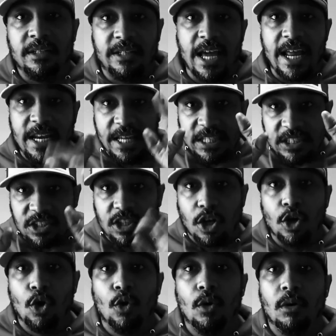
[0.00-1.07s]
That is
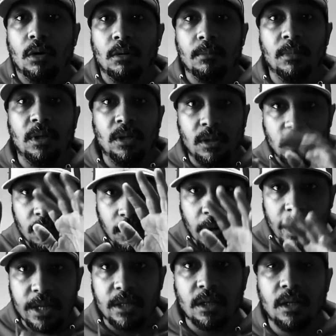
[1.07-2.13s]
the norm,
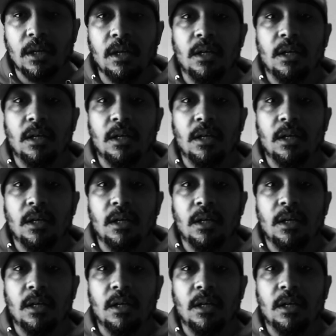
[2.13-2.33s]
right?